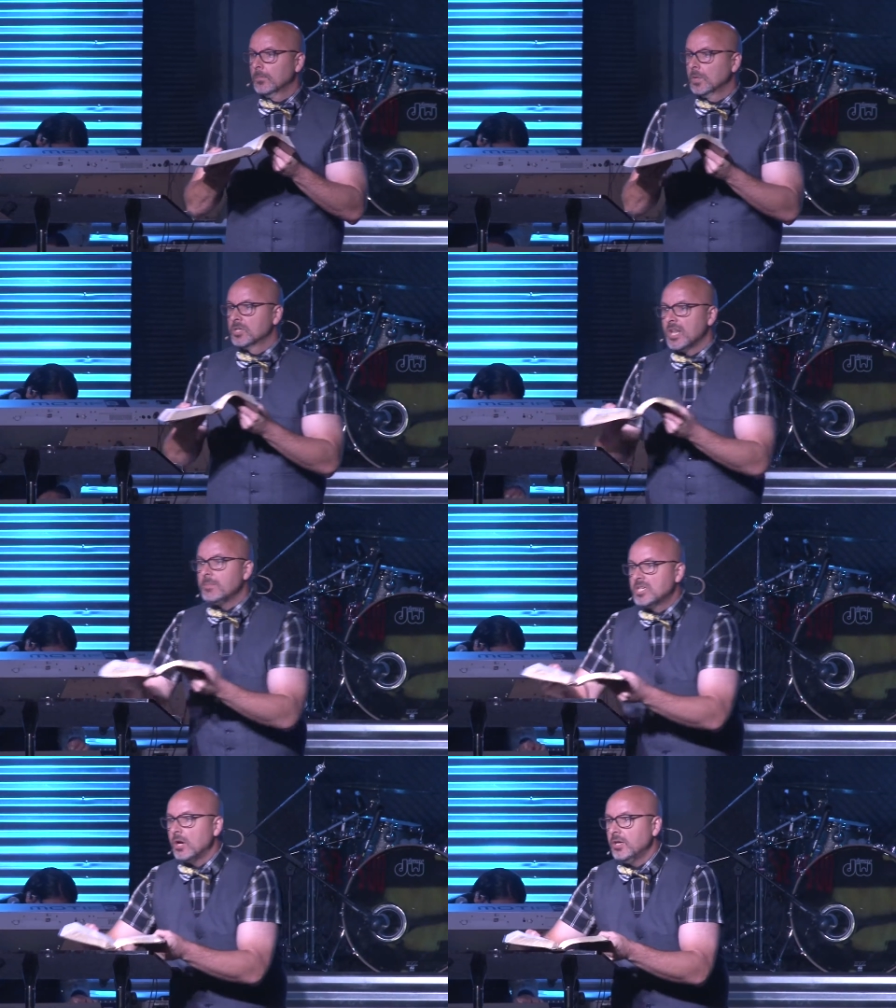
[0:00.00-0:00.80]
Because let
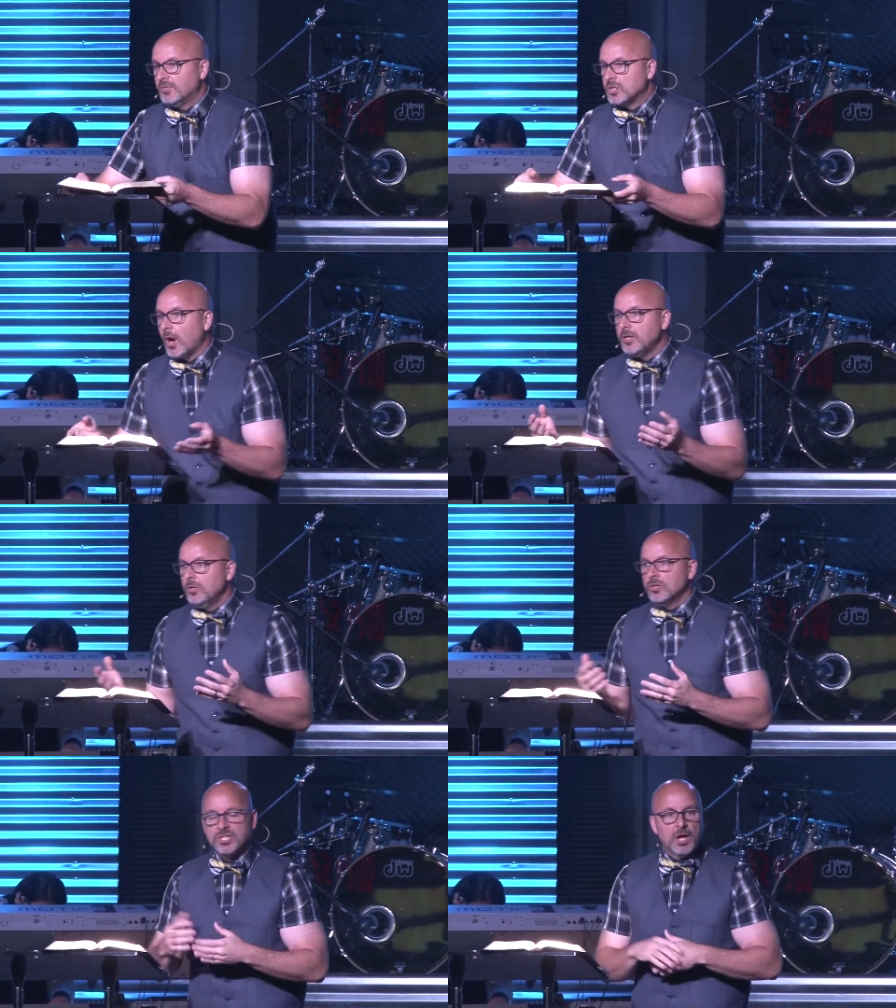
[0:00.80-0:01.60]
me tell you, if you try to do
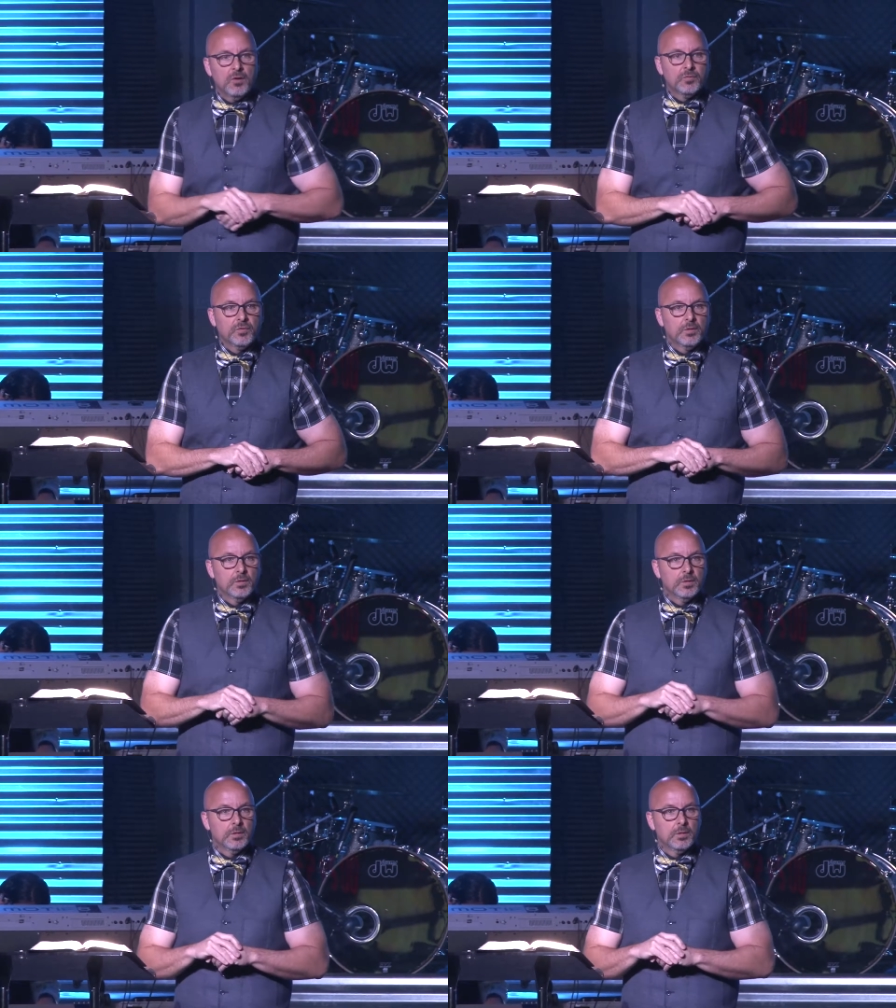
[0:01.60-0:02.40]
it yourself,
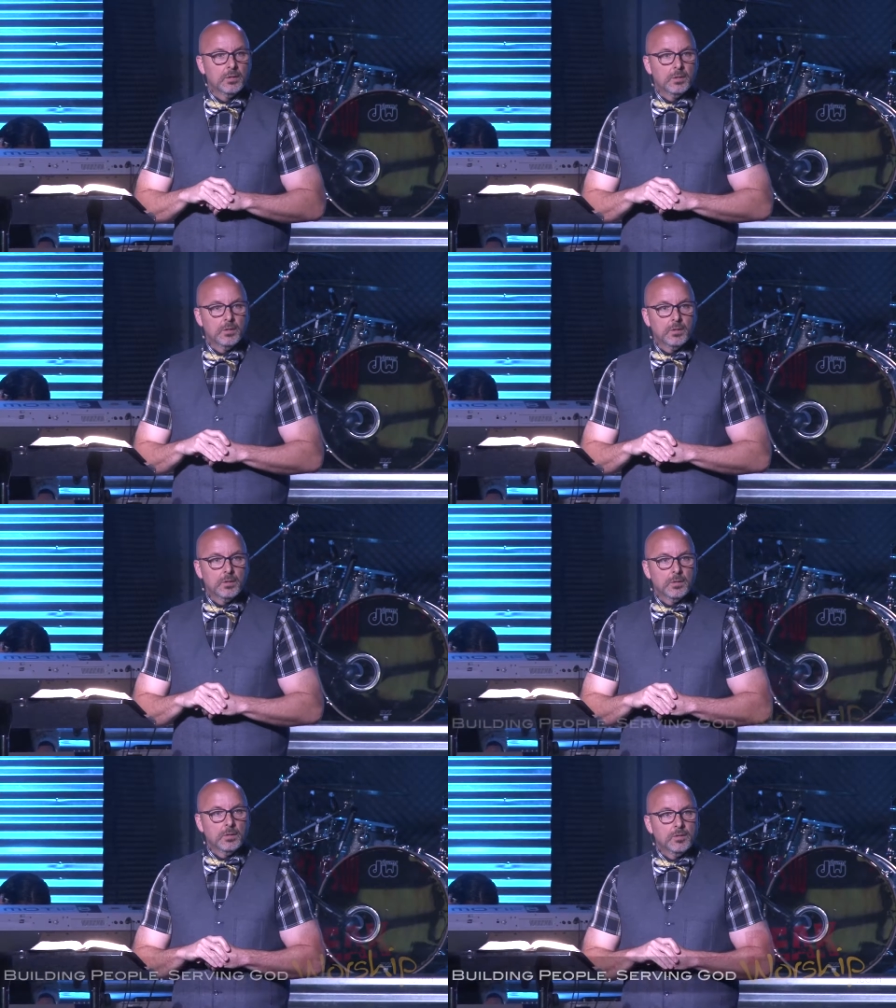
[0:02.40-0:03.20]

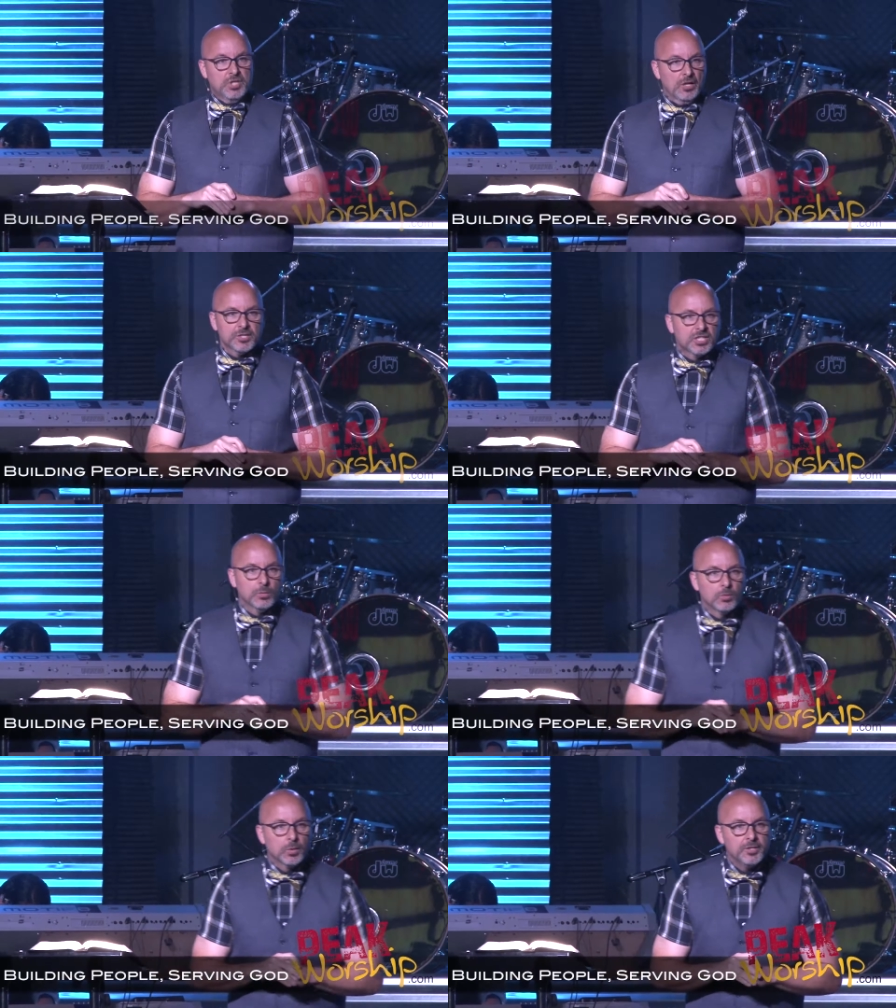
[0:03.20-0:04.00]
jealousy
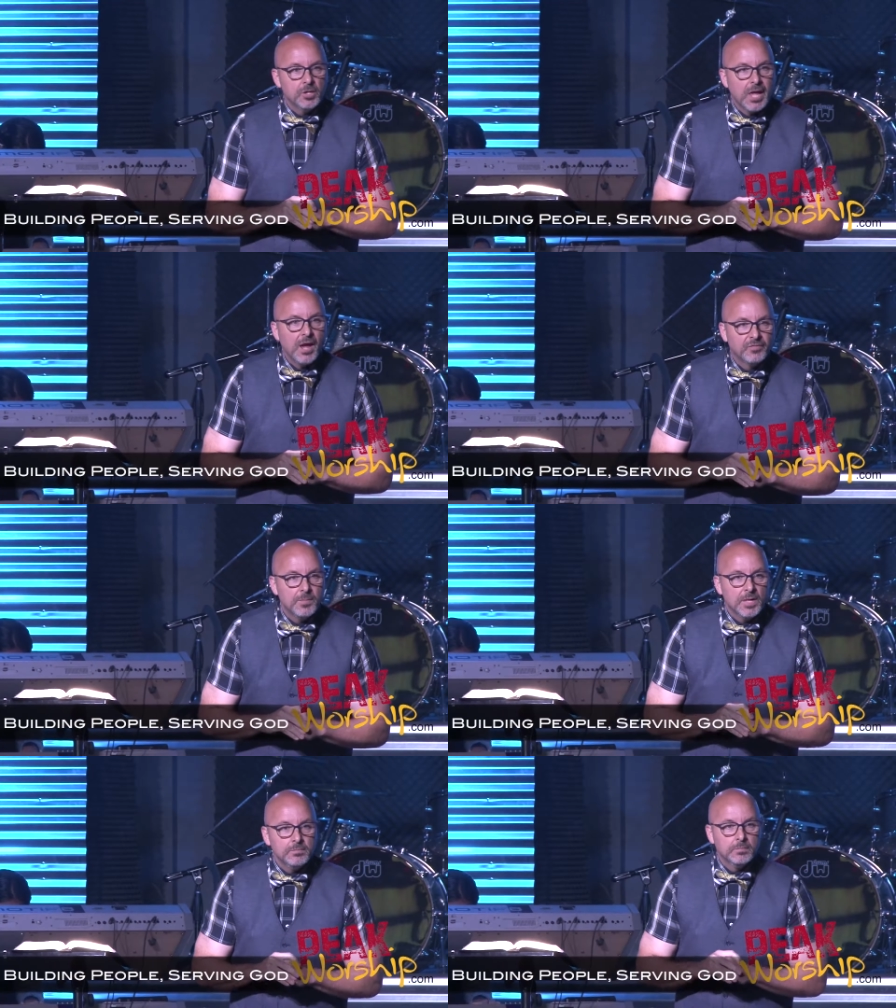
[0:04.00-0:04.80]
will run your life.
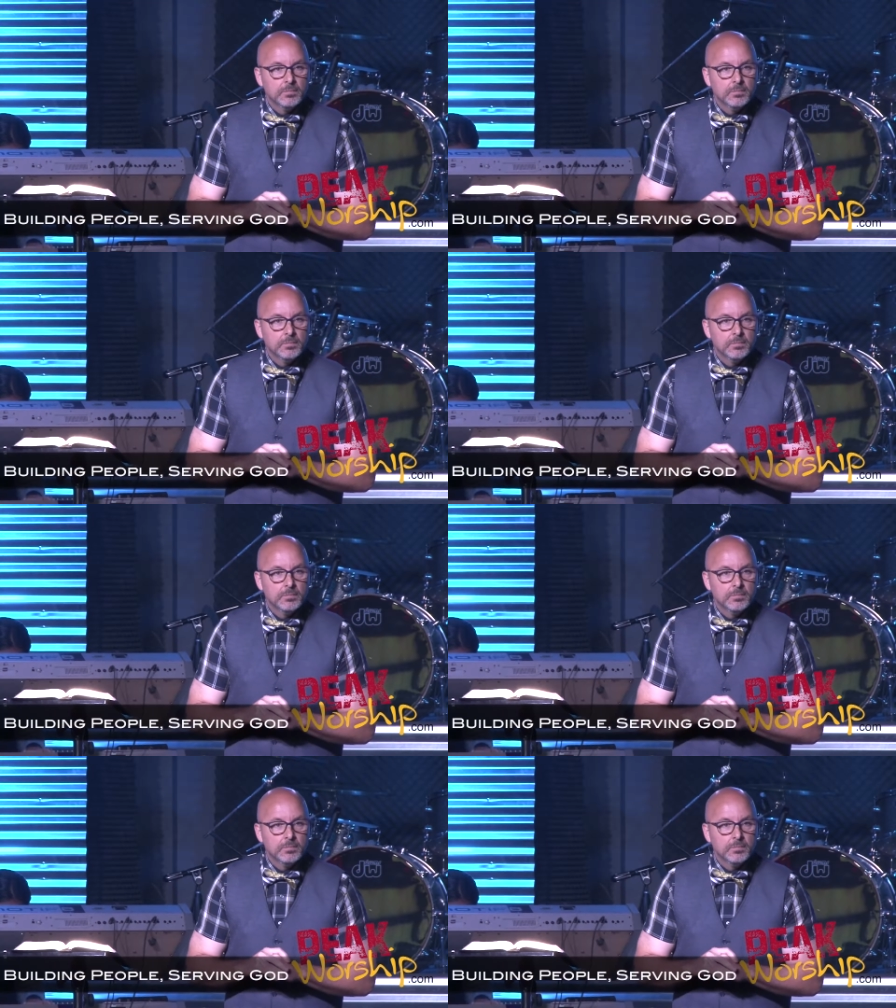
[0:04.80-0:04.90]
Amen?